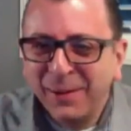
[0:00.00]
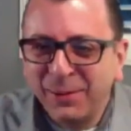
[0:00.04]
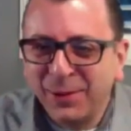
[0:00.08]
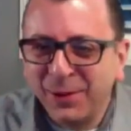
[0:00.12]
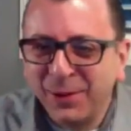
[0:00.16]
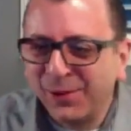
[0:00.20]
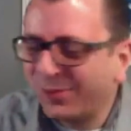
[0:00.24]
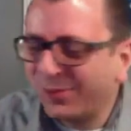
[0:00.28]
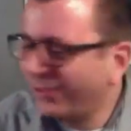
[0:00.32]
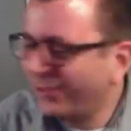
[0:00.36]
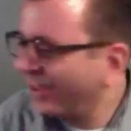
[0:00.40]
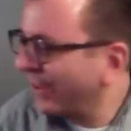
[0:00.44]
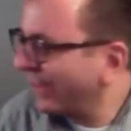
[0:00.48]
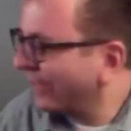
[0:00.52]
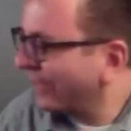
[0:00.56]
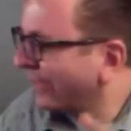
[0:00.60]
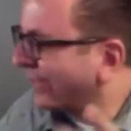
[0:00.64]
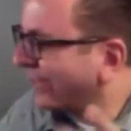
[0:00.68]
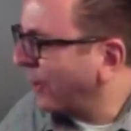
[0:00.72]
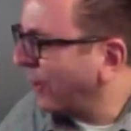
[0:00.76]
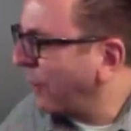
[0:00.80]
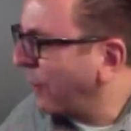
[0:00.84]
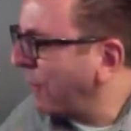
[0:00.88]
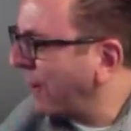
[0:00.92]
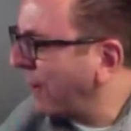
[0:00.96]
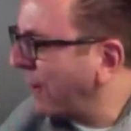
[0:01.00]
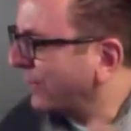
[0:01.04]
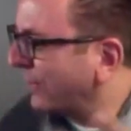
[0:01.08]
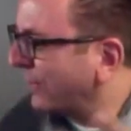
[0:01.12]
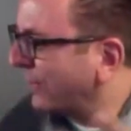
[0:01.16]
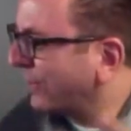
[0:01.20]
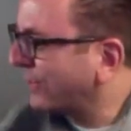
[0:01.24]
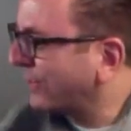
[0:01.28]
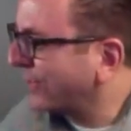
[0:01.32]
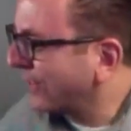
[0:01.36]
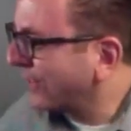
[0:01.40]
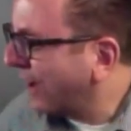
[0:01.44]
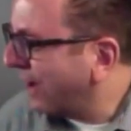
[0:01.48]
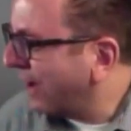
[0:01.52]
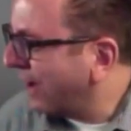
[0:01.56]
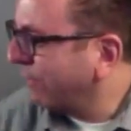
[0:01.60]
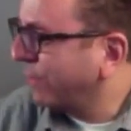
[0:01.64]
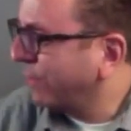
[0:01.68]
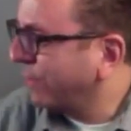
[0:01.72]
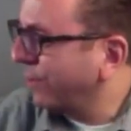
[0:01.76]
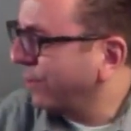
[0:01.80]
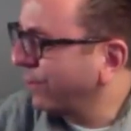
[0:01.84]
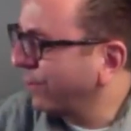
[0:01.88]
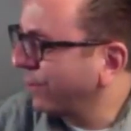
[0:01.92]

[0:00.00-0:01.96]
There's just so much stuff.